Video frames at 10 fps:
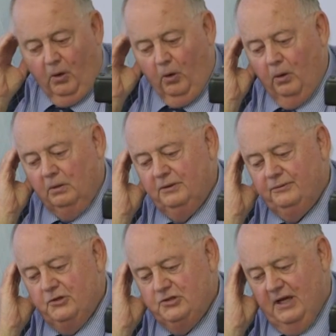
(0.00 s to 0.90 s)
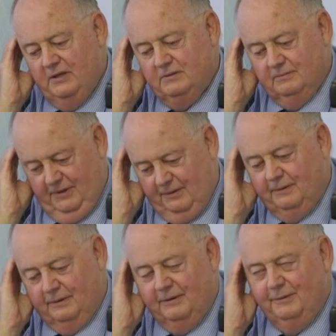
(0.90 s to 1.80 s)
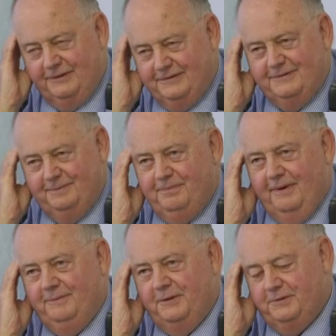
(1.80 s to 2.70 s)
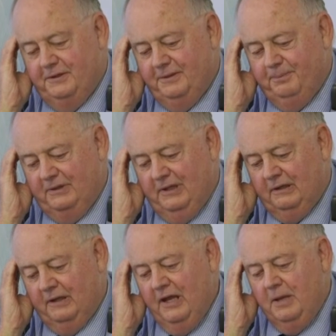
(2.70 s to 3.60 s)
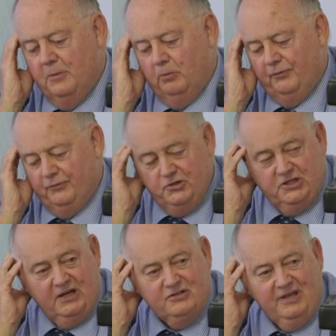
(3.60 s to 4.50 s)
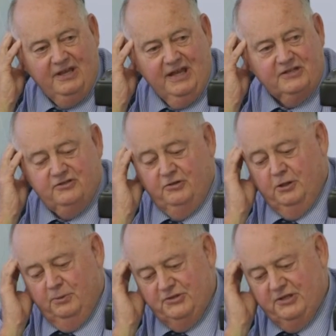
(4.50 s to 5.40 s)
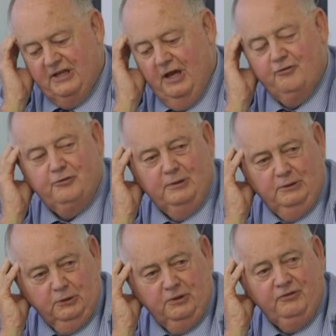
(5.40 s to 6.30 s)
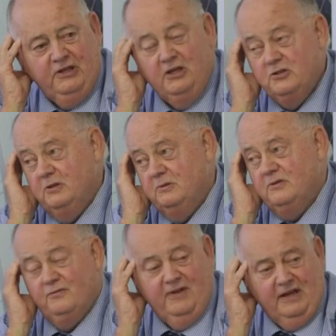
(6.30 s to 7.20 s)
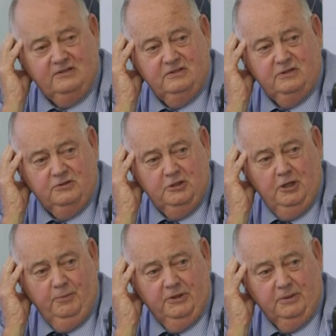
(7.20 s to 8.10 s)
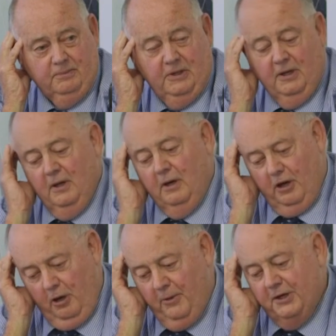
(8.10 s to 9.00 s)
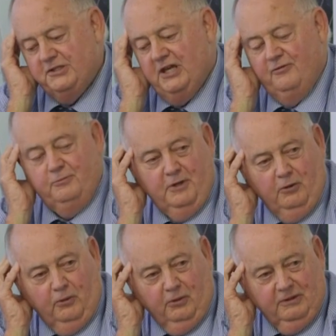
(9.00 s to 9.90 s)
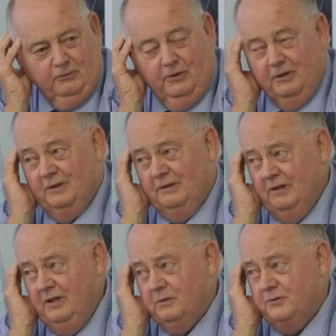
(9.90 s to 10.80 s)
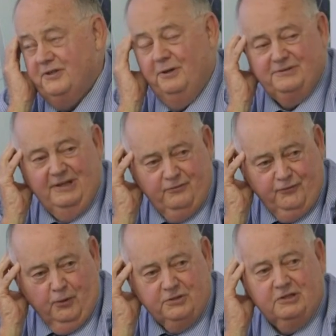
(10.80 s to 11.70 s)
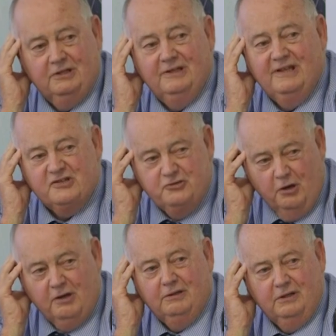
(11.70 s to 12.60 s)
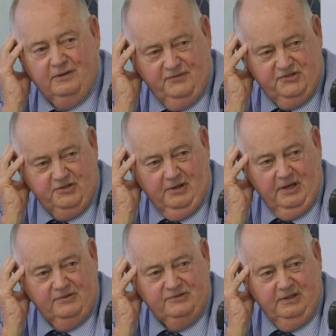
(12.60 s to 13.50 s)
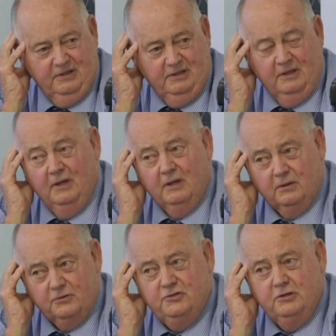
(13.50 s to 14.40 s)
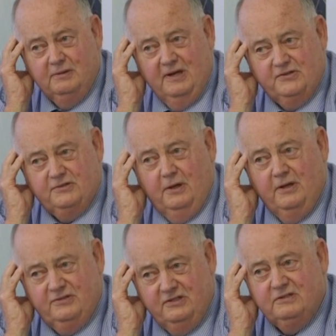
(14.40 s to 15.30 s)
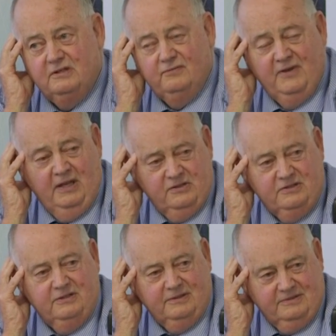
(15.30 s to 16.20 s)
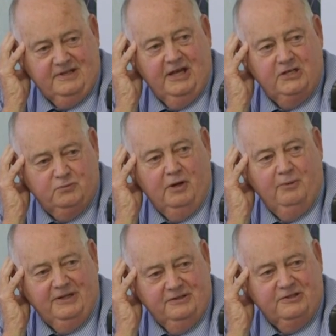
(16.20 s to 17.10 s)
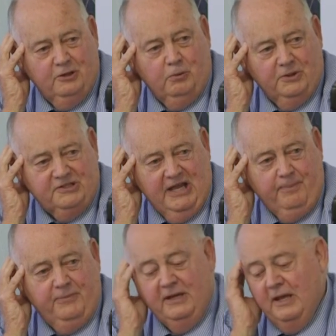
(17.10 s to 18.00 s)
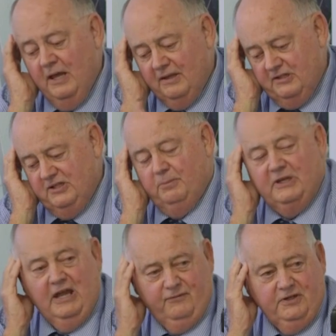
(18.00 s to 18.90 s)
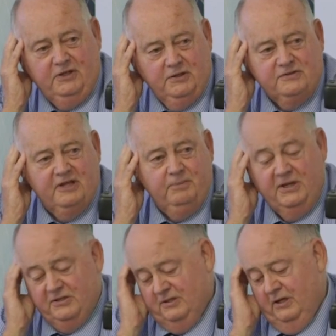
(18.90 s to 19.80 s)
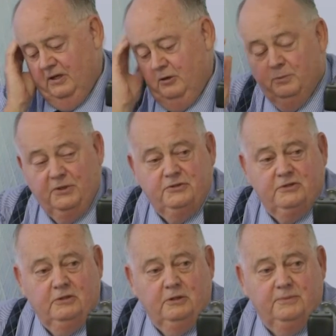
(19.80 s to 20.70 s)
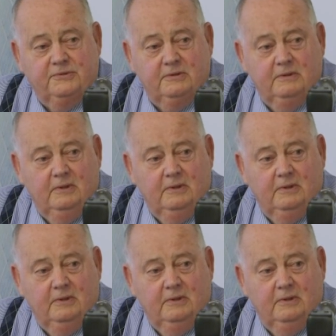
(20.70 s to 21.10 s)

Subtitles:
All that the judge, not all of it, I'm not trying to belittle it, but what the judge then has to do is to go through and look at the issues of facts and determine them. And I might say from my work on legal skills, unfortunately there's not a lot of science in it, because neuroscience isn't advanced to the stage where we can tell what's happening. They simply have to use their best in human terms.